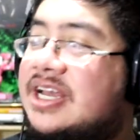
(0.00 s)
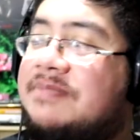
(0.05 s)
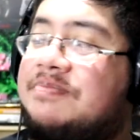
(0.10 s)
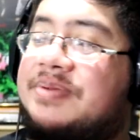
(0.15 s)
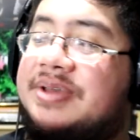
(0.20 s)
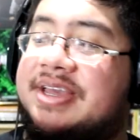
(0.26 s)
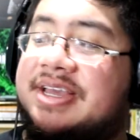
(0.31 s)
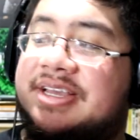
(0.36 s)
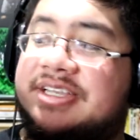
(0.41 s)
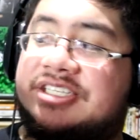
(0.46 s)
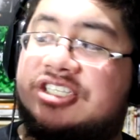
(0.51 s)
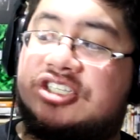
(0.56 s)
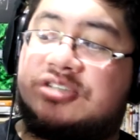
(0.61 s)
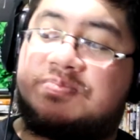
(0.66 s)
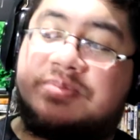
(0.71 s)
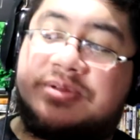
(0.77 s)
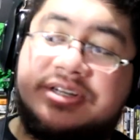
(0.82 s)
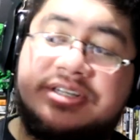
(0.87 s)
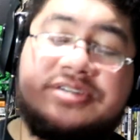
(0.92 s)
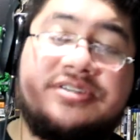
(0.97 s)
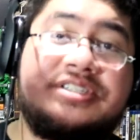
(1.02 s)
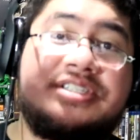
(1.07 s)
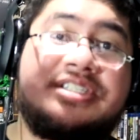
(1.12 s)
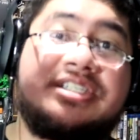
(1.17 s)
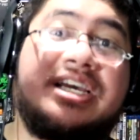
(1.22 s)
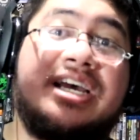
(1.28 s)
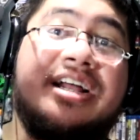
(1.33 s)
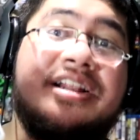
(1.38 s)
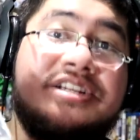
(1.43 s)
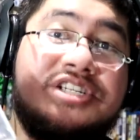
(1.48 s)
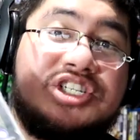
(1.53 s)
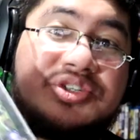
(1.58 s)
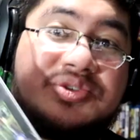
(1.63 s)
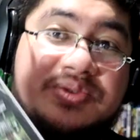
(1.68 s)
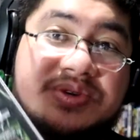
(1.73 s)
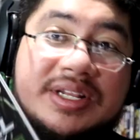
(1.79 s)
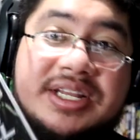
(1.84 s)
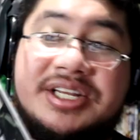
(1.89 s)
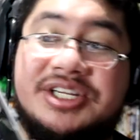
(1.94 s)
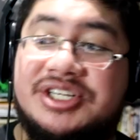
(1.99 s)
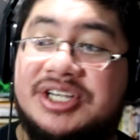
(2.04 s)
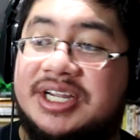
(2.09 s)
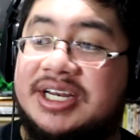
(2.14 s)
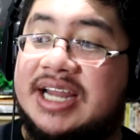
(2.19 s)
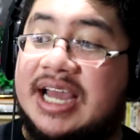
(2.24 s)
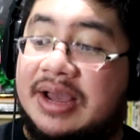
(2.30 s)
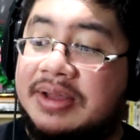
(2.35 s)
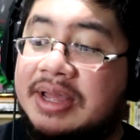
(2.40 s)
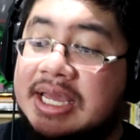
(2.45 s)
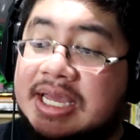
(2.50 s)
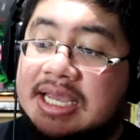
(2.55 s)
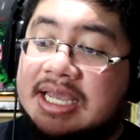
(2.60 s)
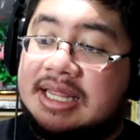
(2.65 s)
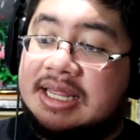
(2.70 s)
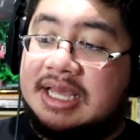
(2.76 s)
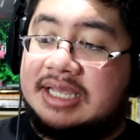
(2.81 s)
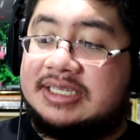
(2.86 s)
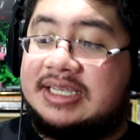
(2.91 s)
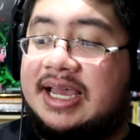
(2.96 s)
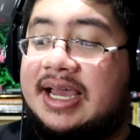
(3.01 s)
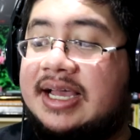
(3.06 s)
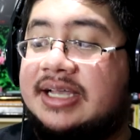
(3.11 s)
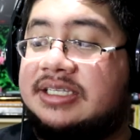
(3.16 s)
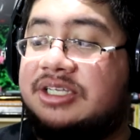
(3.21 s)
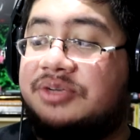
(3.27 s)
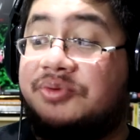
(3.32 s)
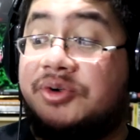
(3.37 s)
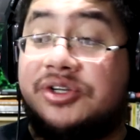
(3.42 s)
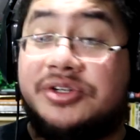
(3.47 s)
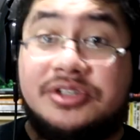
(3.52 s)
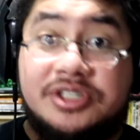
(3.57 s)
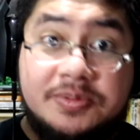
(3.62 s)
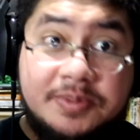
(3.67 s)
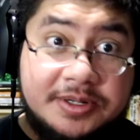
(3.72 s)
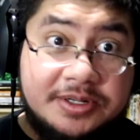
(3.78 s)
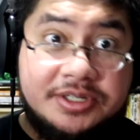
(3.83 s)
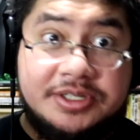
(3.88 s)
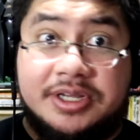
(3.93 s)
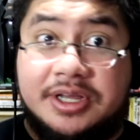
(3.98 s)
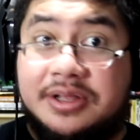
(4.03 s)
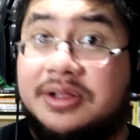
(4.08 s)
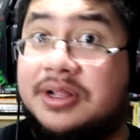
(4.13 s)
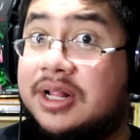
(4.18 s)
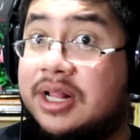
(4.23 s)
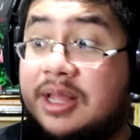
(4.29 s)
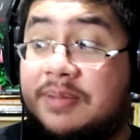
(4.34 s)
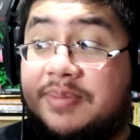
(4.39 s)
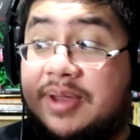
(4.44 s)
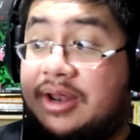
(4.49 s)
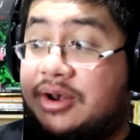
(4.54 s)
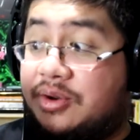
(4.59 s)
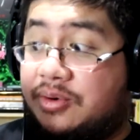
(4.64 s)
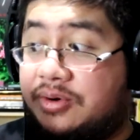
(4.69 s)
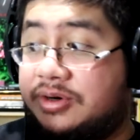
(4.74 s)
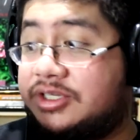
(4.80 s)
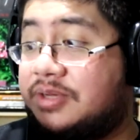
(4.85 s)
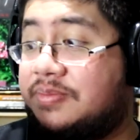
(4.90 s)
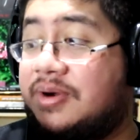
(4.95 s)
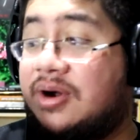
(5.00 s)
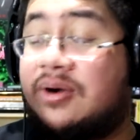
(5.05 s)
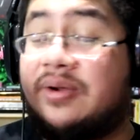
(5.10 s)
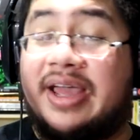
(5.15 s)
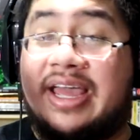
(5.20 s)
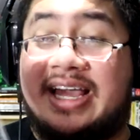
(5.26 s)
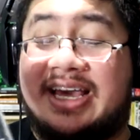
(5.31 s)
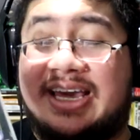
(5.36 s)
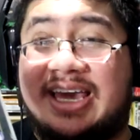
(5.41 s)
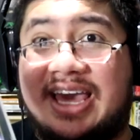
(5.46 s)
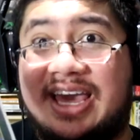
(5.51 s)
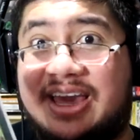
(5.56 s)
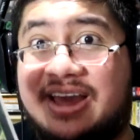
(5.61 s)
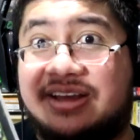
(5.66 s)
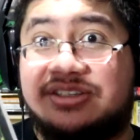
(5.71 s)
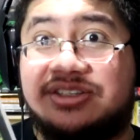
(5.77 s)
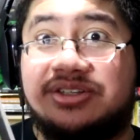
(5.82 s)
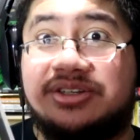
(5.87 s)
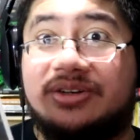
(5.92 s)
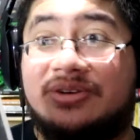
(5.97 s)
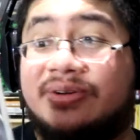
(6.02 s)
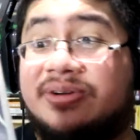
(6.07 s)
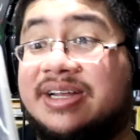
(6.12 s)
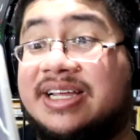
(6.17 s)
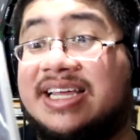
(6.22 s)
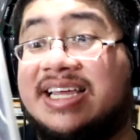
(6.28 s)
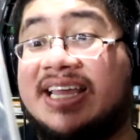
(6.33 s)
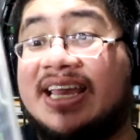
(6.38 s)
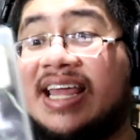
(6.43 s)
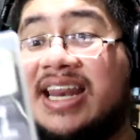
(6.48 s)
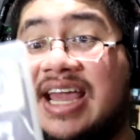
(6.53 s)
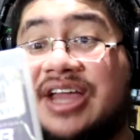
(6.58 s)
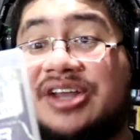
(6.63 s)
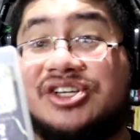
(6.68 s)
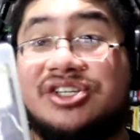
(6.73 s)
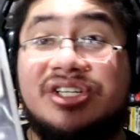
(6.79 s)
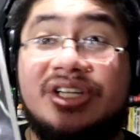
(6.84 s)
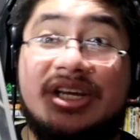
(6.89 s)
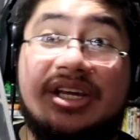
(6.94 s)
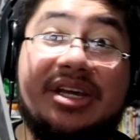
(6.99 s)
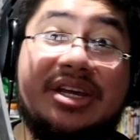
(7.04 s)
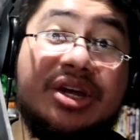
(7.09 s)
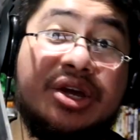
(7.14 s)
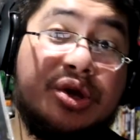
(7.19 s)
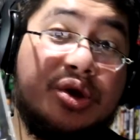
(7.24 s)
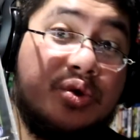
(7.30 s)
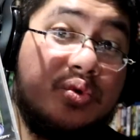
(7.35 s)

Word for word: up is Splinter Cell Trilogy. Now, this has the original Splinter Cell, Pandora Tomorrow, and Chaos Theory in HD